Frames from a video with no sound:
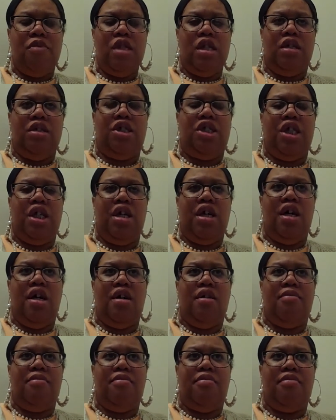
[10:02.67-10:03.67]
She
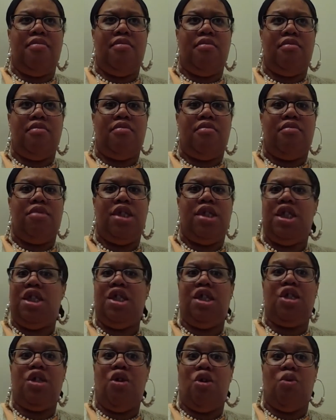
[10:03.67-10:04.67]

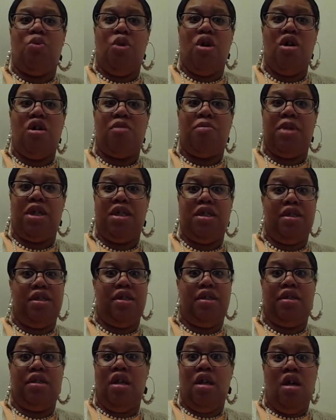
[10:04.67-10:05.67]
couldn't go to work
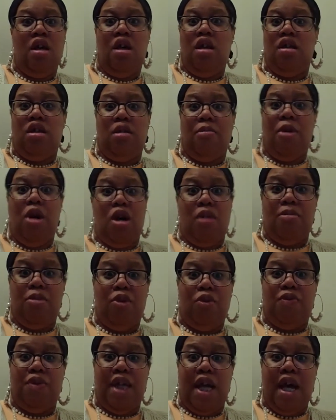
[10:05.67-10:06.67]
because the mom
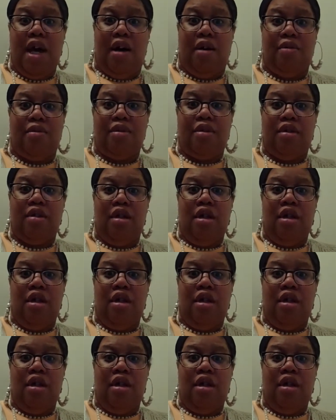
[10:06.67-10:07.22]
moved out.